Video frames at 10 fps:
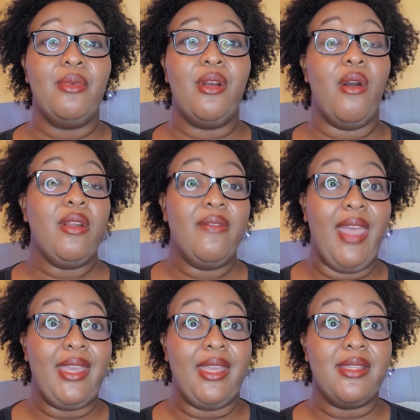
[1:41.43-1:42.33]
going to
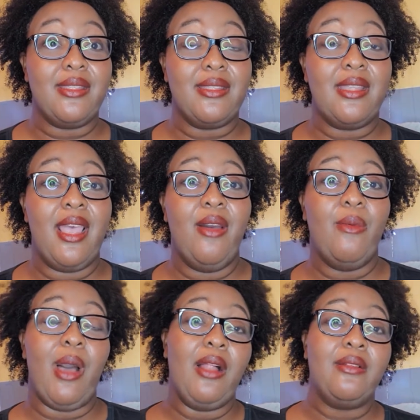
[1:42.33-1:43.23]
Vegas.
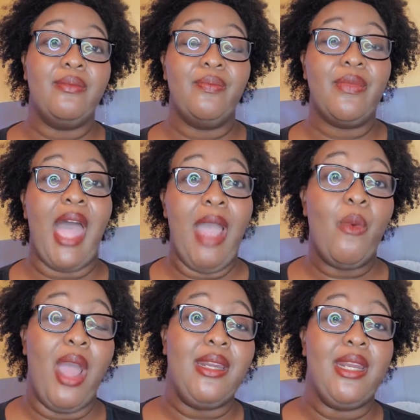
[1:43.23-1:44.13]
Well, I
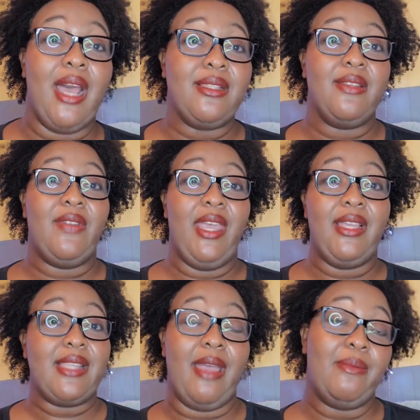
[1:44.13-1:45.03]
winded down to
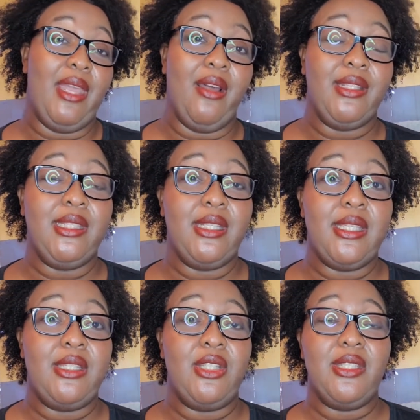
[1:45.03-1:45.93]
Vegas. I made all the
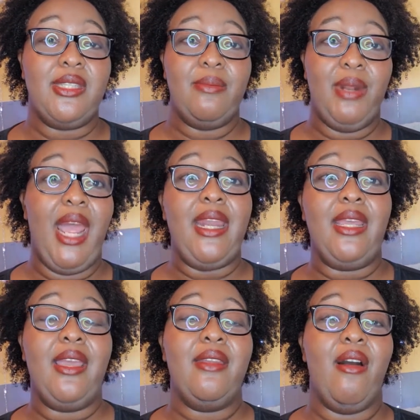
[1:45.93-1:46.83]
decisions and
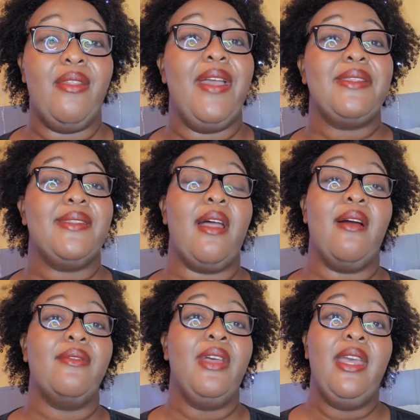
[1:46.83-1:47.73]
planning and all that
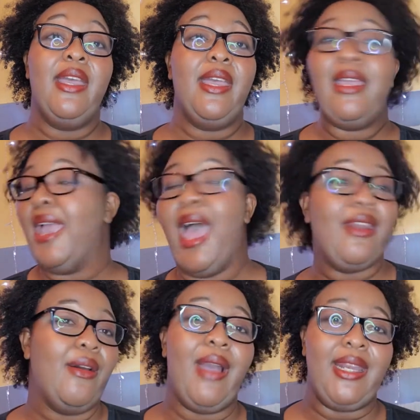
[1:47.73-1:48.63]
stuff. He had
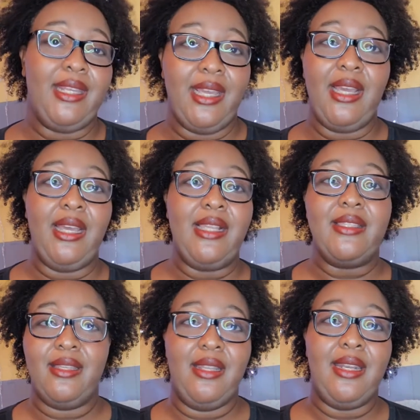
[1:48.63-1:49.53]
no idea
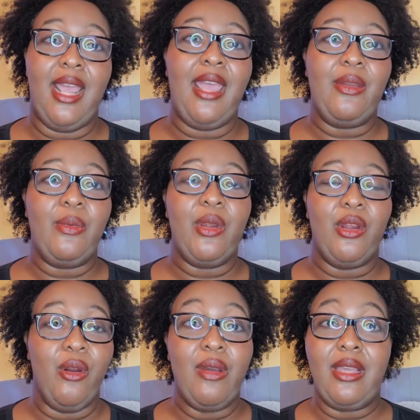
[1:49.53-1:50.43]
until the day we're
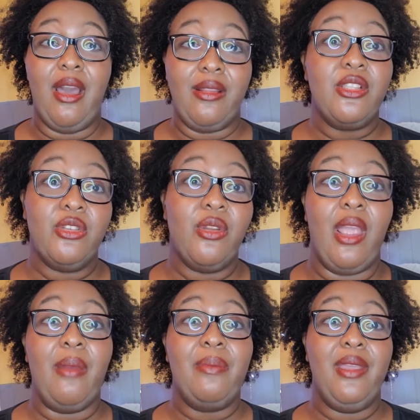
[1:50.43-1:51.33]
going on the trip.